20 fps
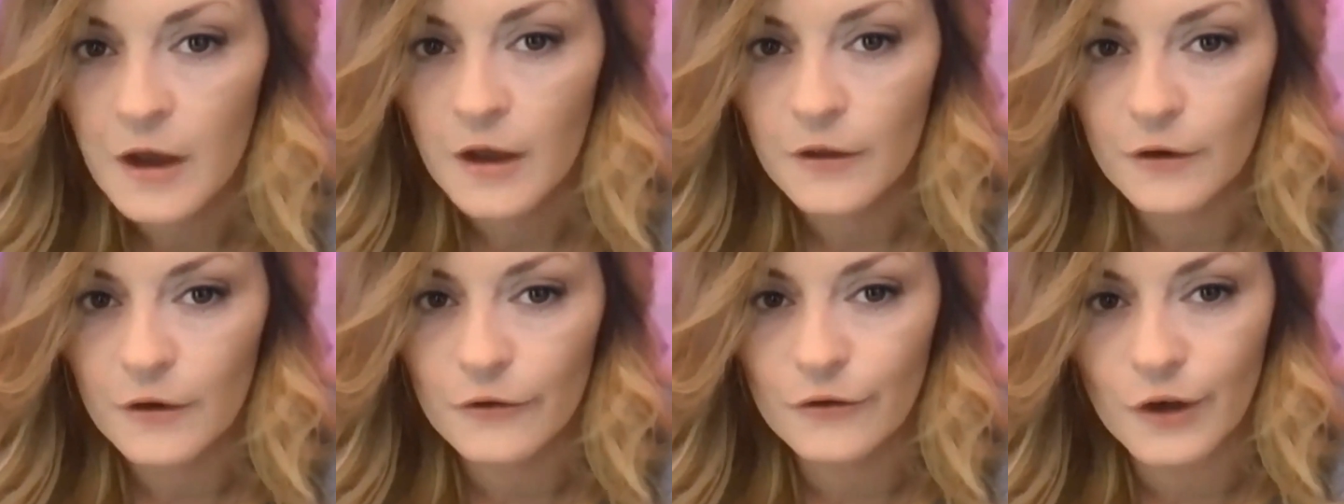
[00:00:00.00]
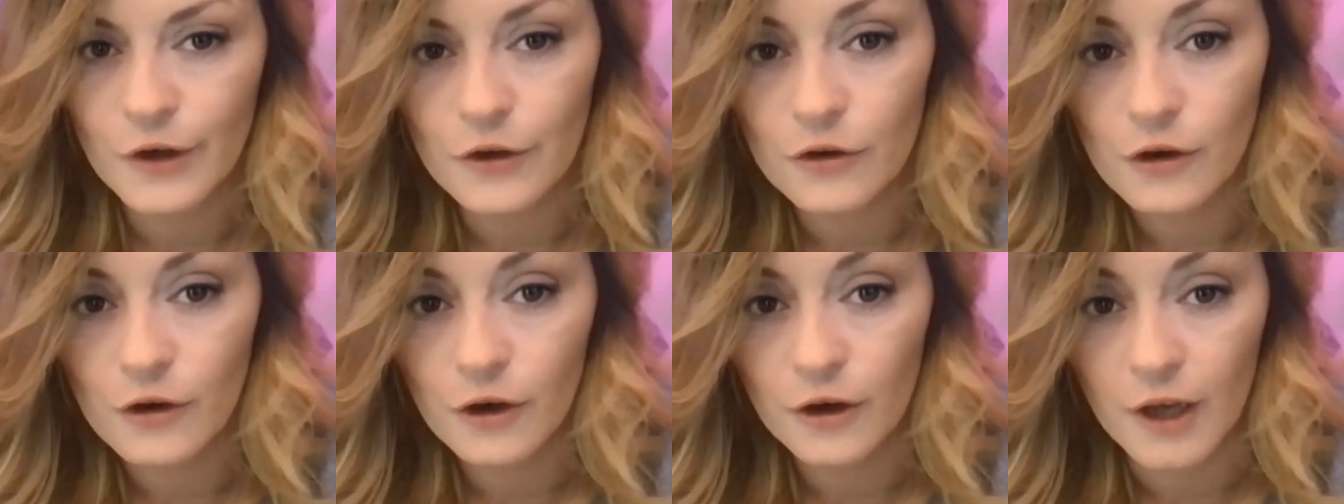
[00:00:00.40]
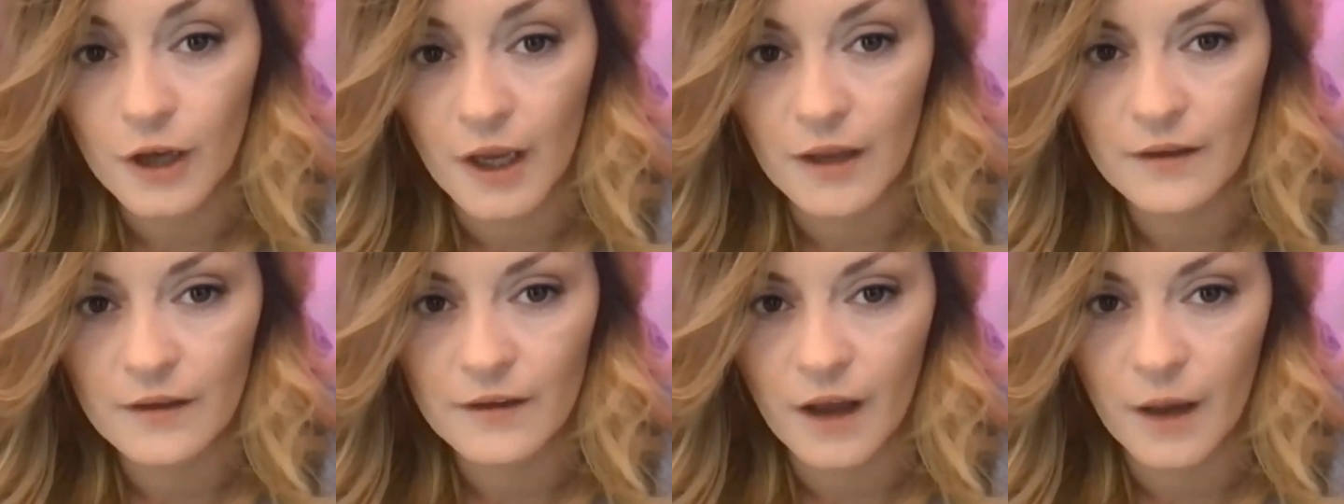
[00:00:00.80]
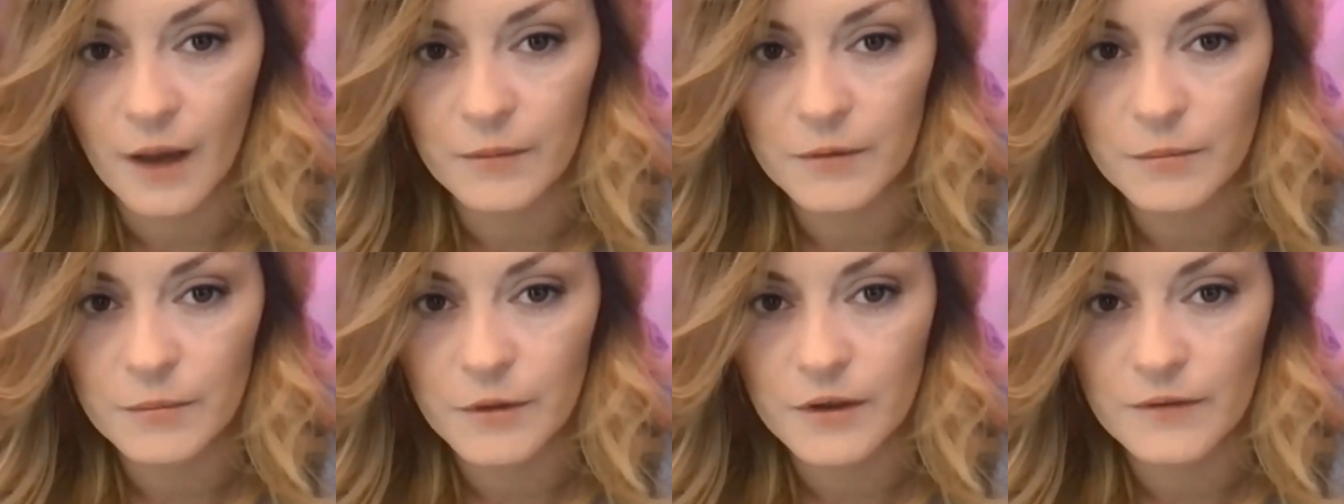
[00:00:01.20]
Their structure creates the
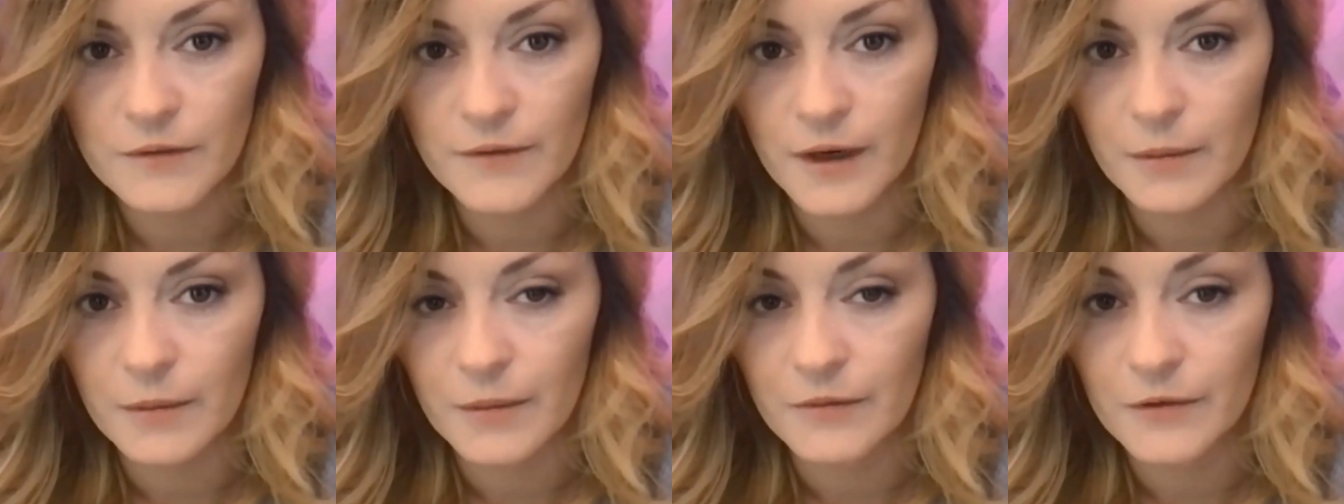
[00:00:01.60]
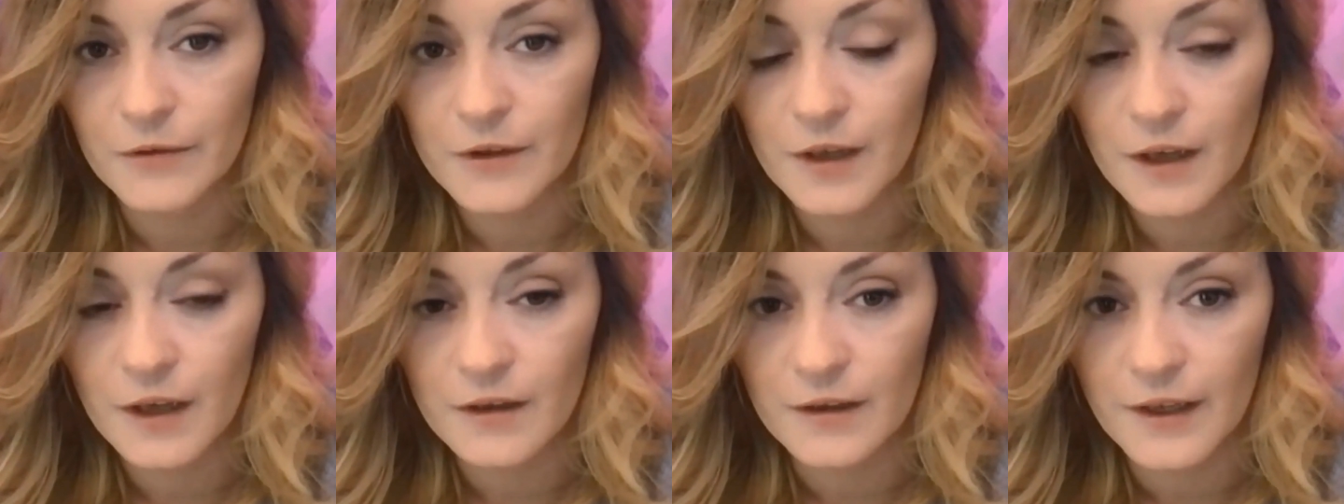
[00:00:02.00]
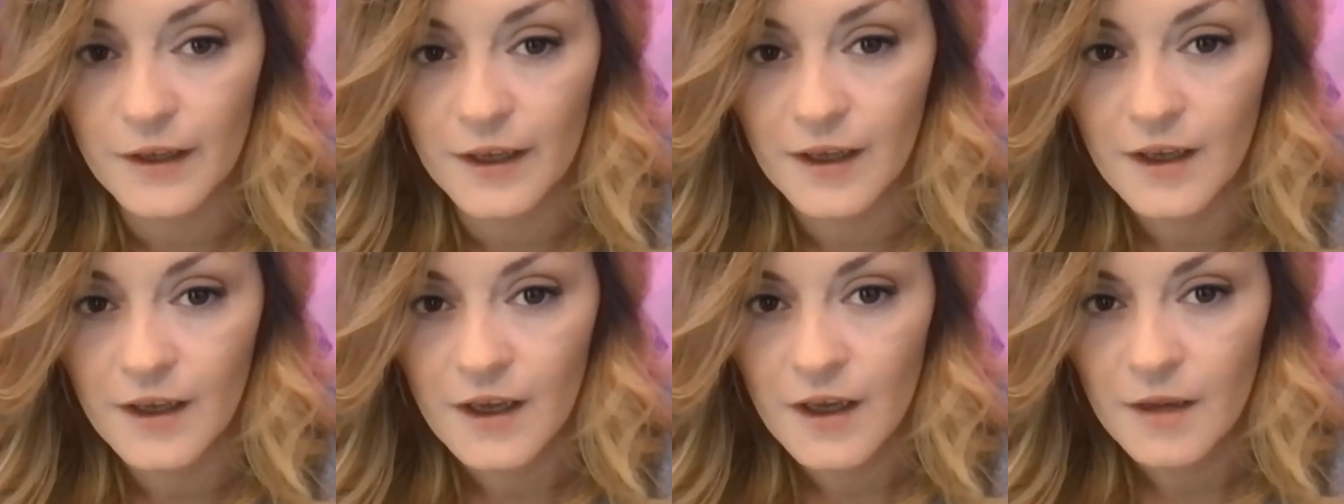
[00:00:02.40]
optimal environment for tunneling,